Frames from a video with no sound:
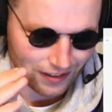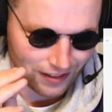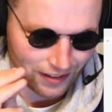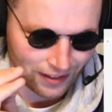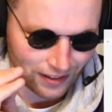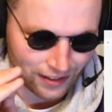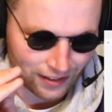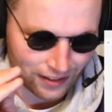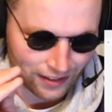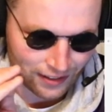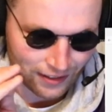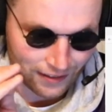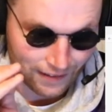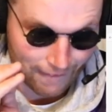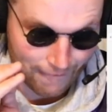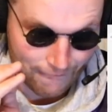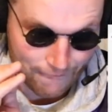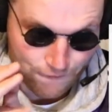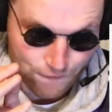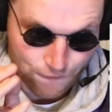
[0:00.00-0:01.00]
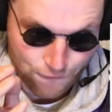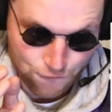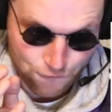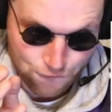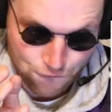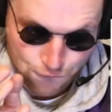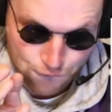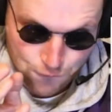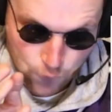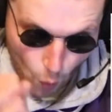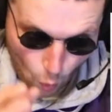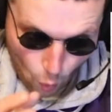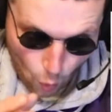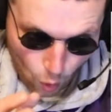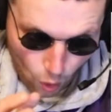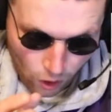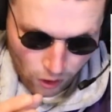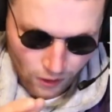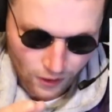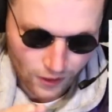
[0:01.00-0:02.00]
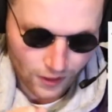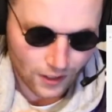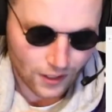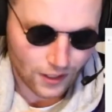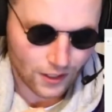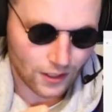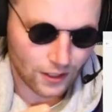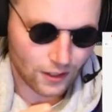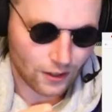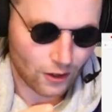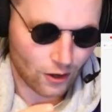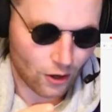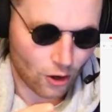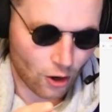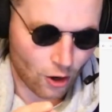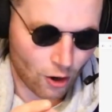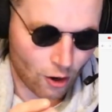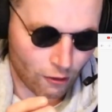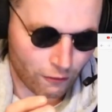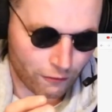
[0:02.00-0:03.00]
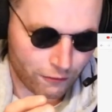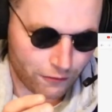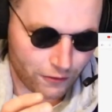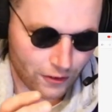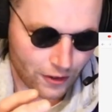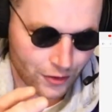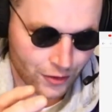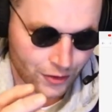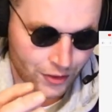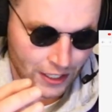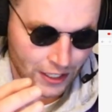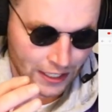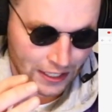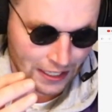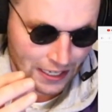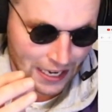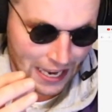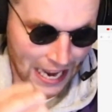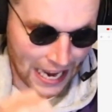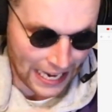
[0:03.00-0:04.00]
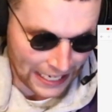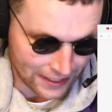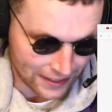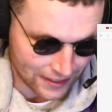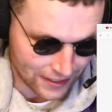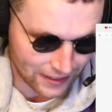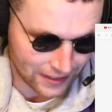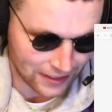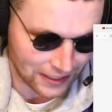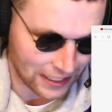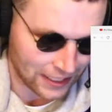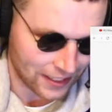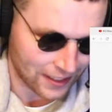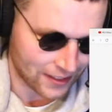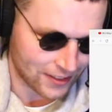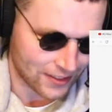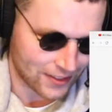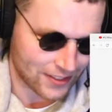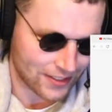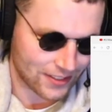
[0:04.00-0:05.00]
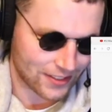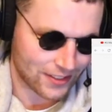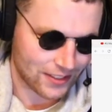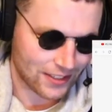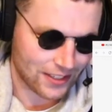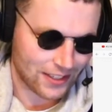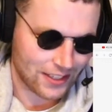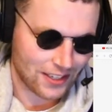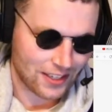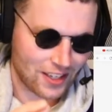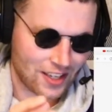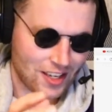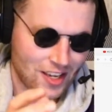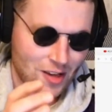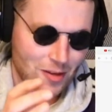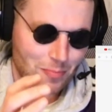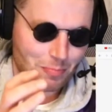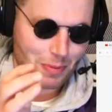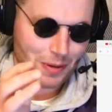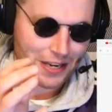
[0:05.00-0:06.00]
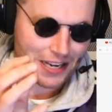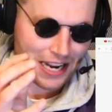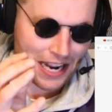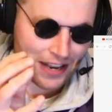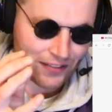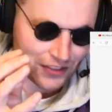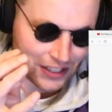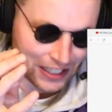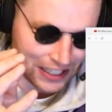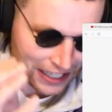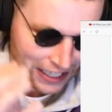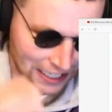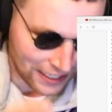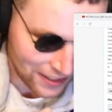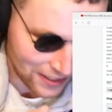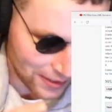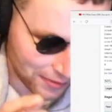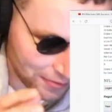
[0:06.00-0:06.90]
in four of the 8 years. But at the end